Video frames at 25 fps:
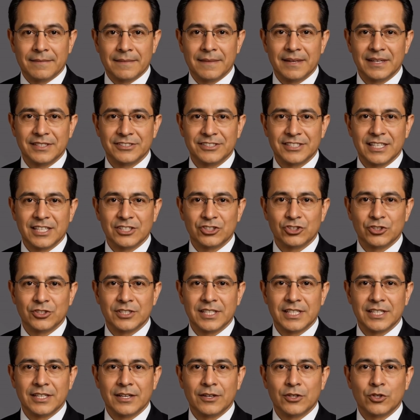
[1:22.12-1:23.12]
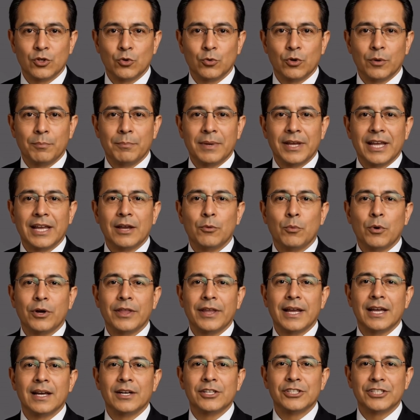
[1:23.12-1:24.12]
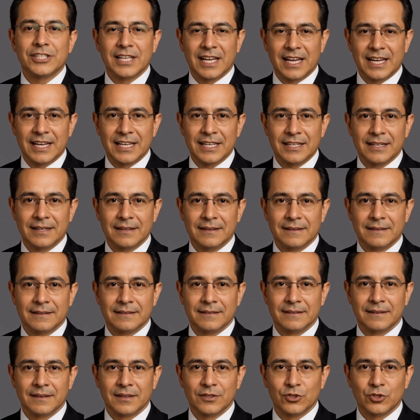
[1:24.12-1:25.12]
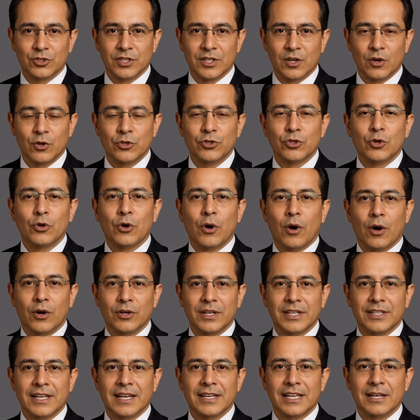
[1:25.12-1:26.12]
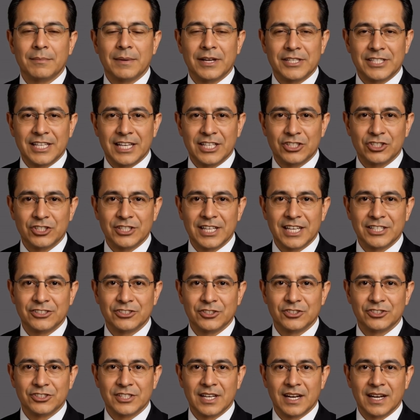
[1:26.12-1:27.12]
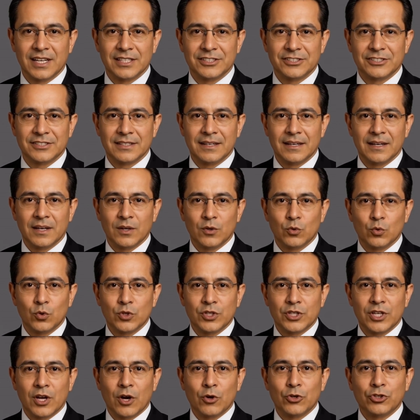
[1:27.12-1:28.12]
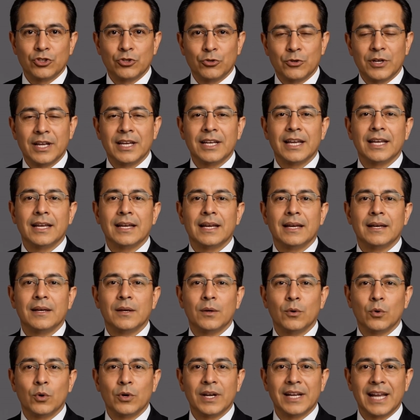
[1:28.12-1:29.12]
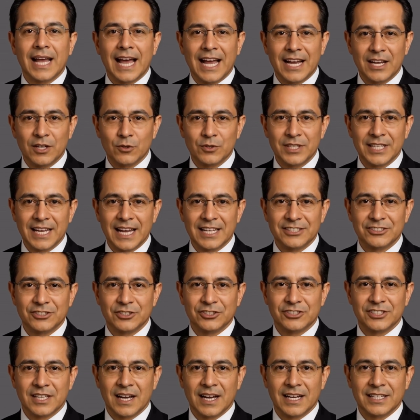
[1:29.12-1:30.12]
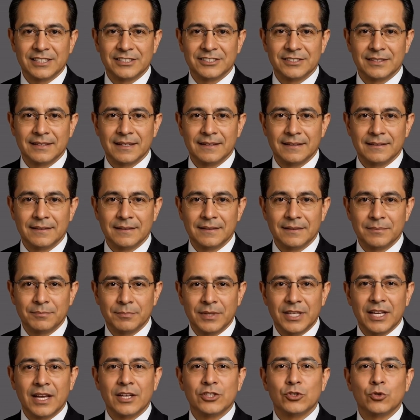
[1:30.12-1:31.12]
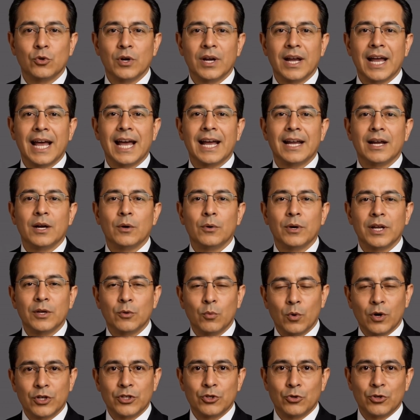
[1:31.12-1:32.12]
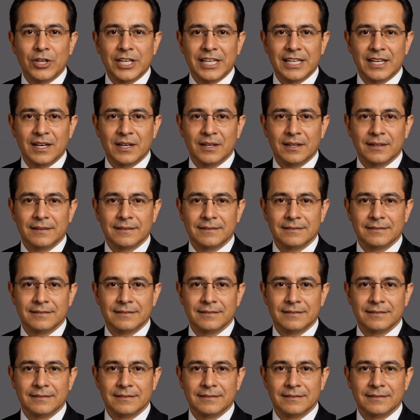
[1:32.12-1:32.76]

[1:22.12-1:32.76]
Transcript: Essentially, you repeat what they are saying. You can also call it an imitation exercise, or ghost reading, or an echoing exercise, because you are echoing what you hear.